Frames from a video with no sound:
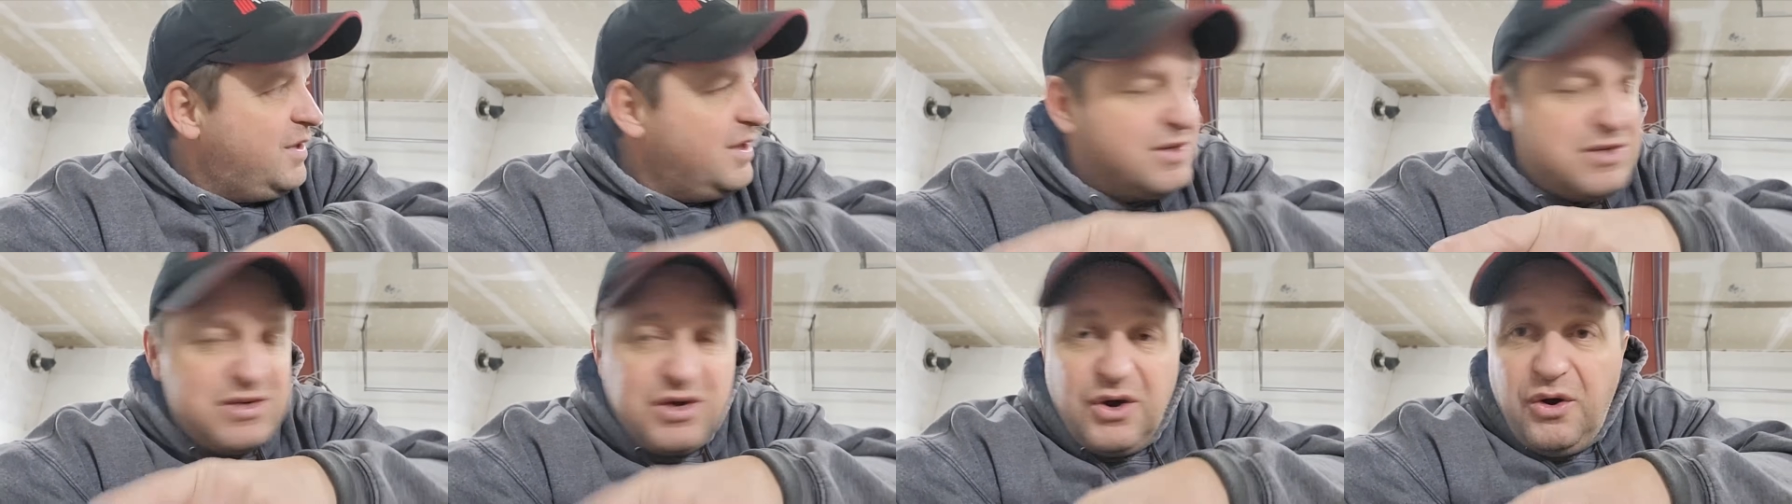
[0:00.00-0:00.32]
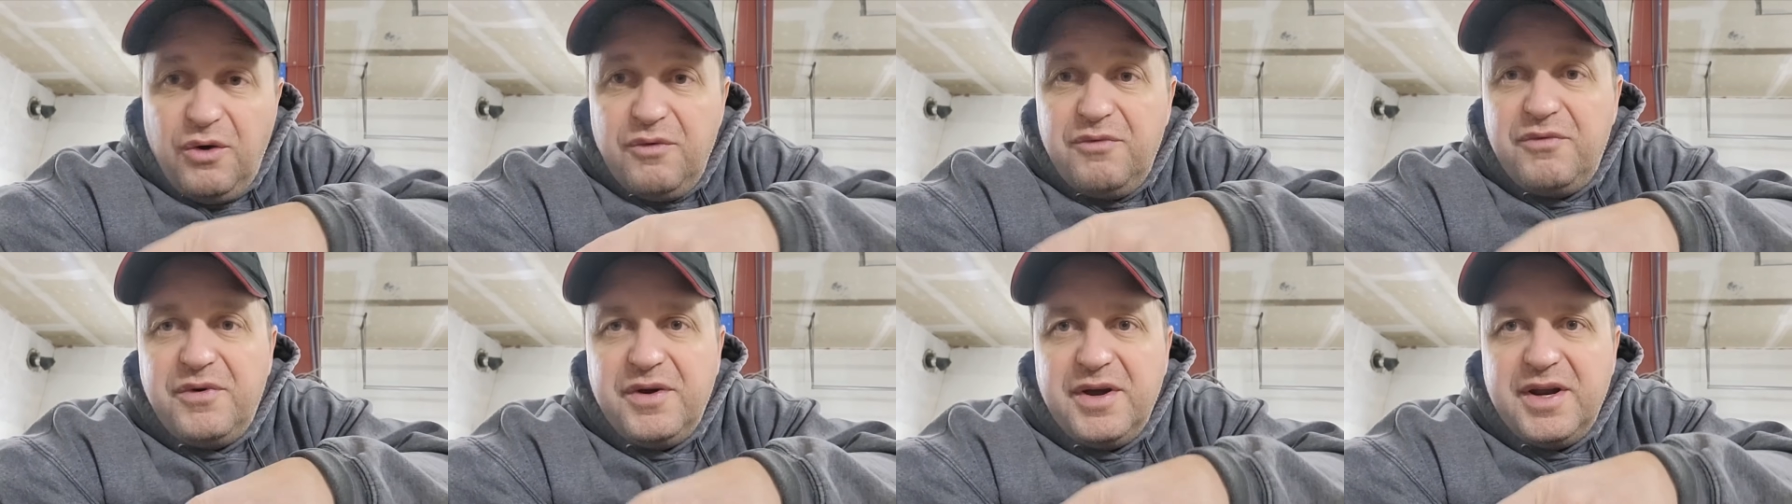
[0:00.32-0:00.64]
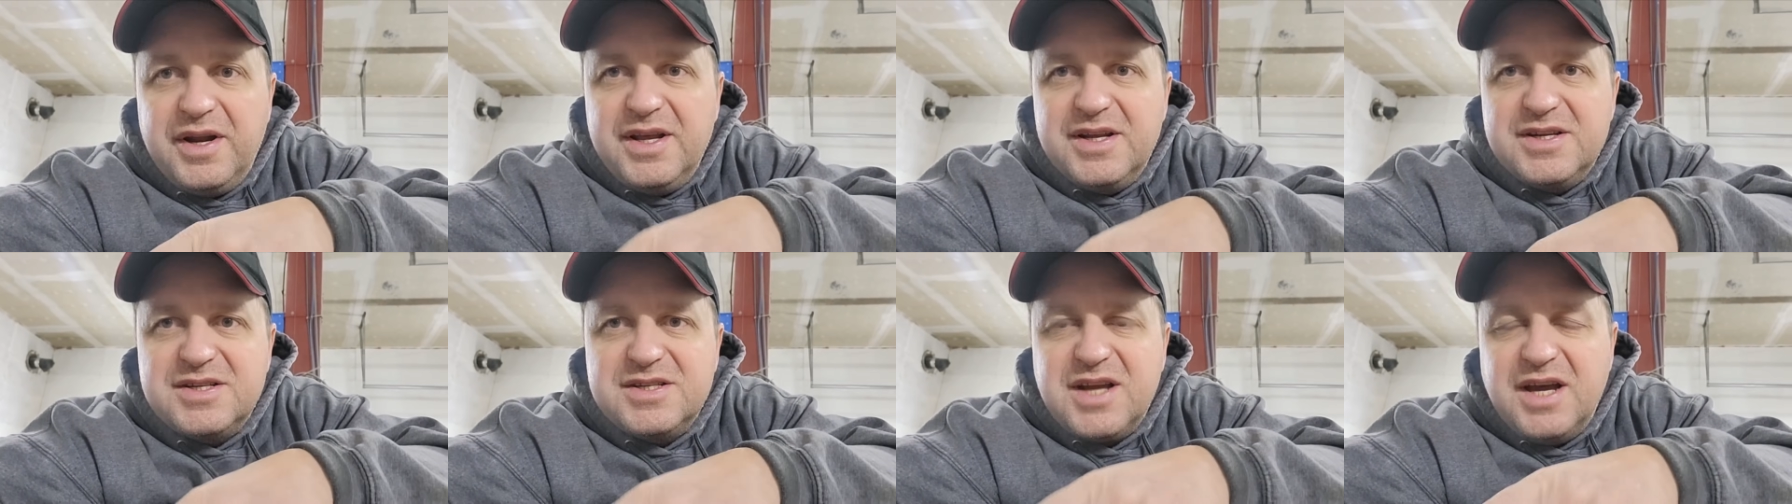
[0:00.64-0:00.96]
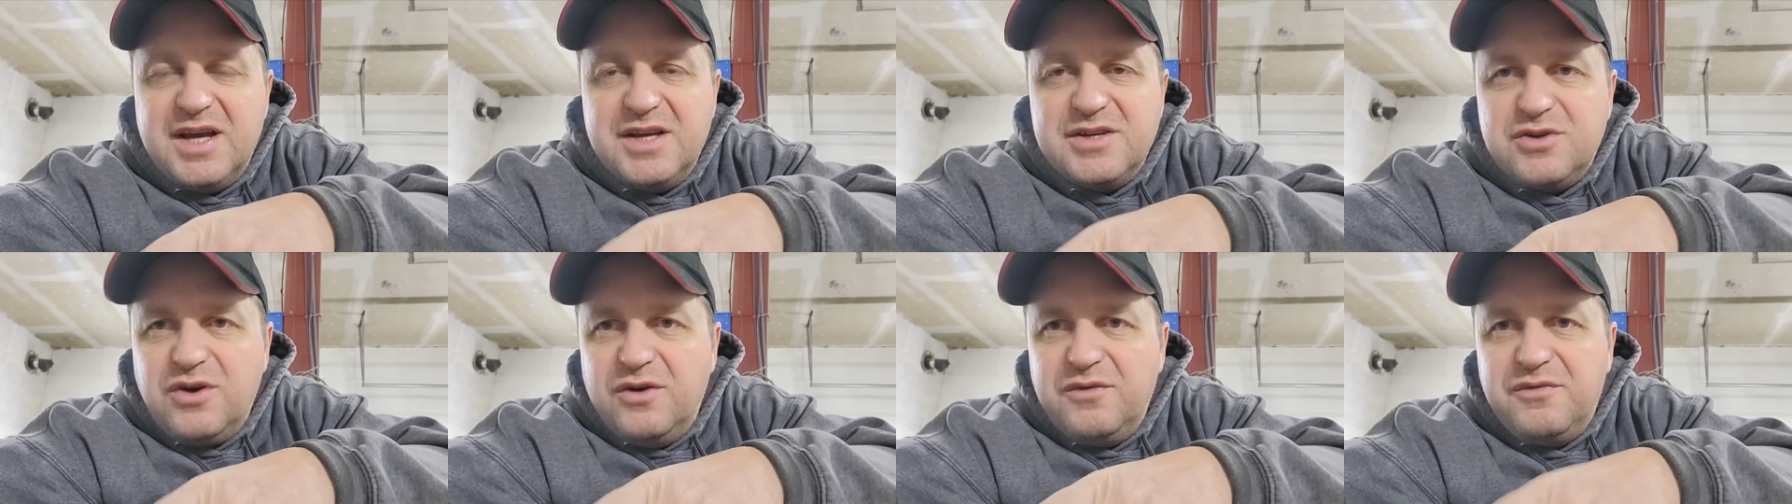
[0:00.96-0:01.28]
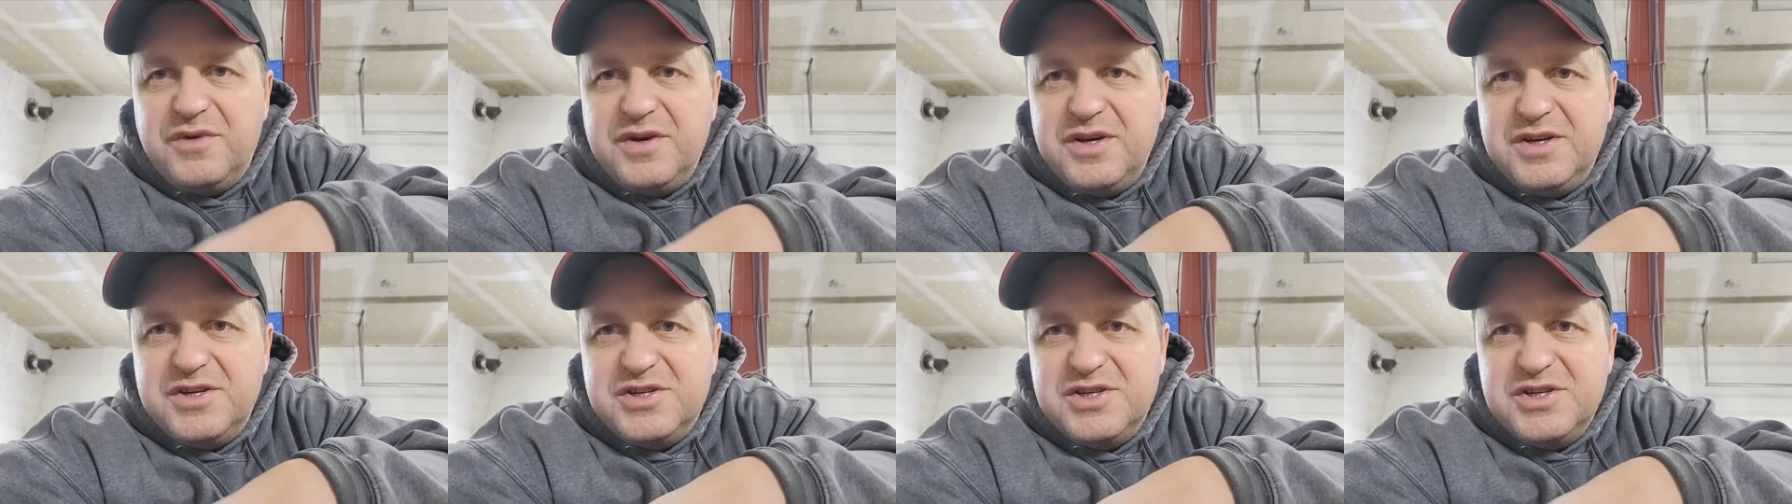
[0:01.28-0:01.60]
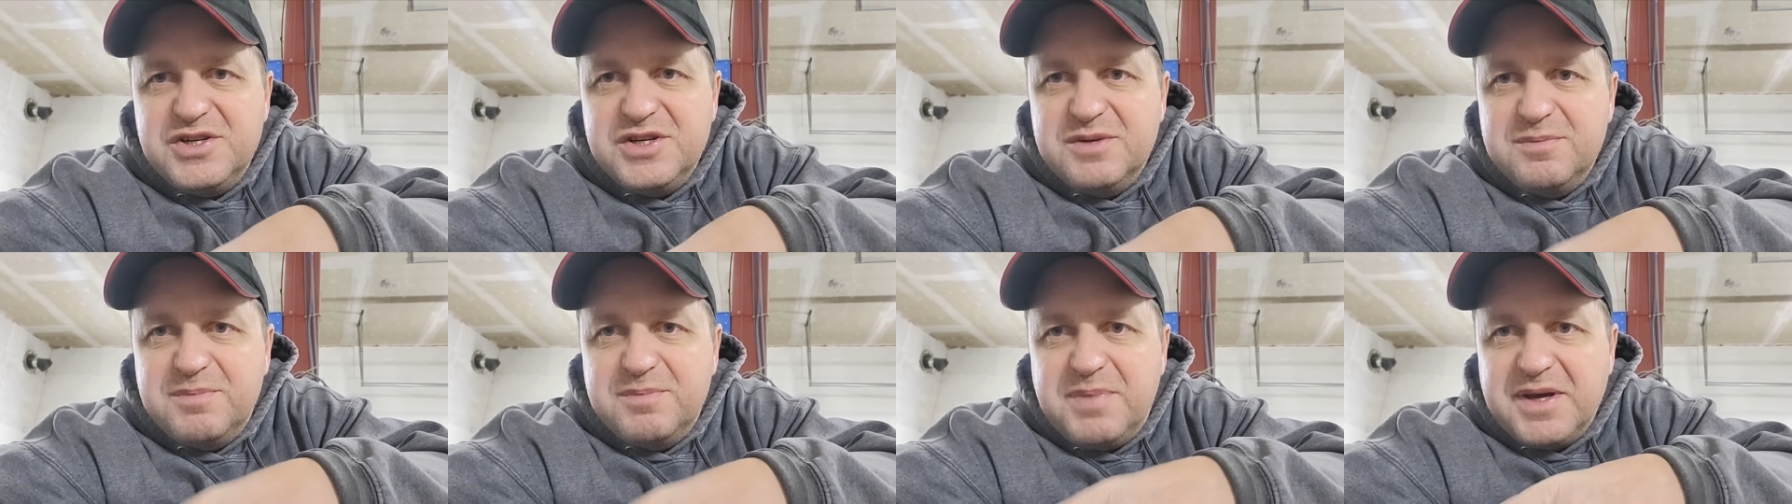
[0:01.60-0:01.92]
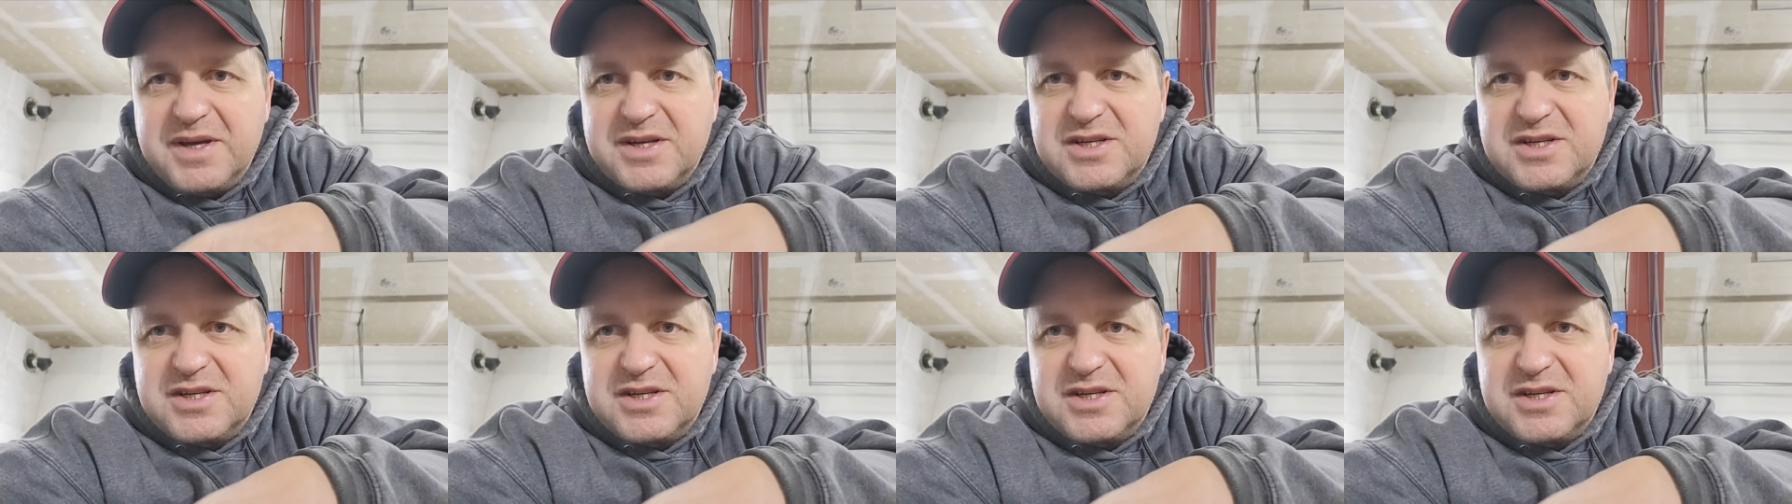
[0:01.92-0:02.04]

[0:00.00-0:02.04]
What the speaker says: So hopefully it is nice. Hopefully she didn't